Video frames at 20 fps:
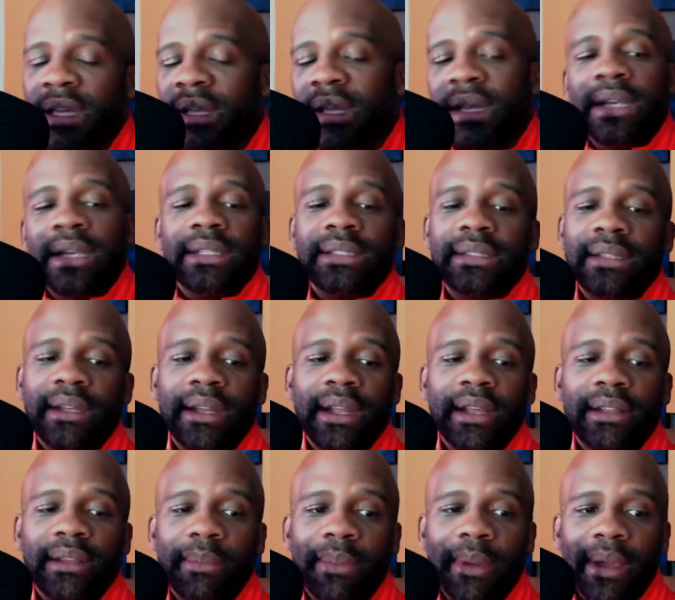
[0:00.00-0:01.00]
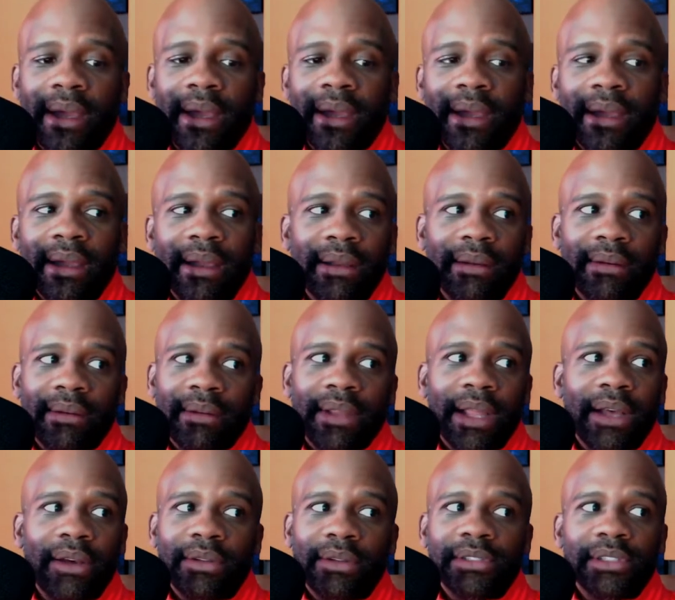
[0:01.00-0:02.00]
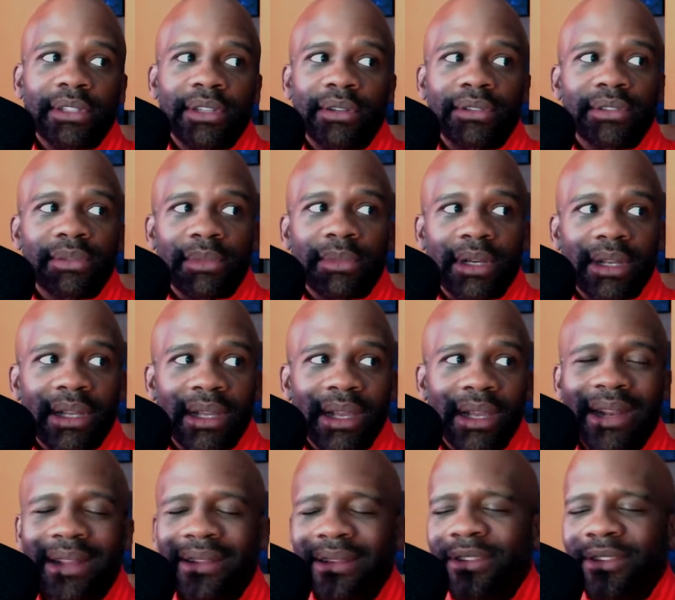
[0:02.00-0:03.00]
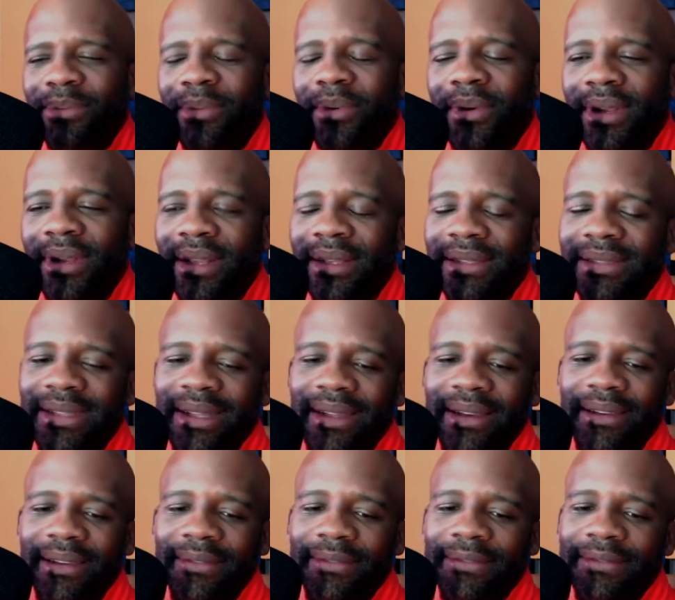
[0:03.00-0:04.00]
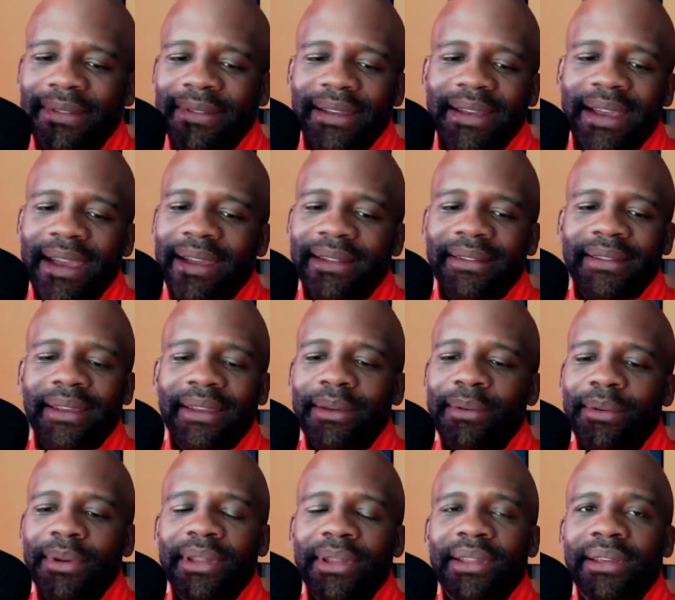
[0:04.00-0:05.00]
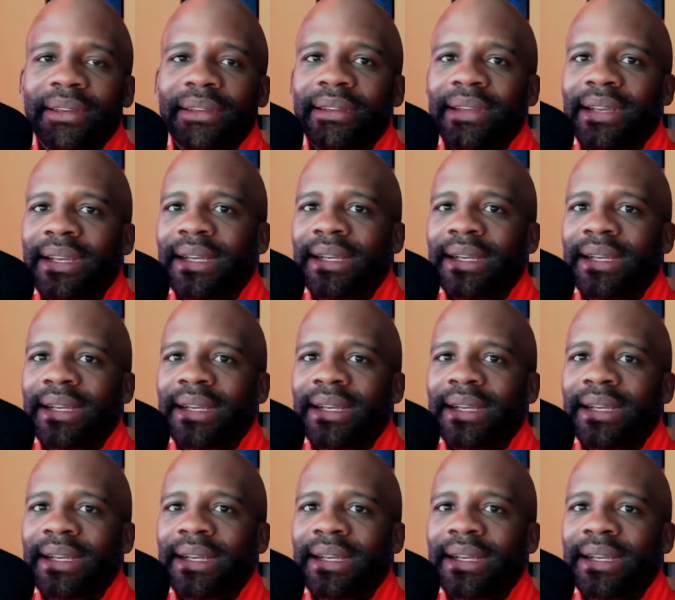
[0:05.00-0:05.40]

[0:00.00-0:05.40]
He's going to have to pay loads and loads of money. And at this point in his life, you can't take it with you.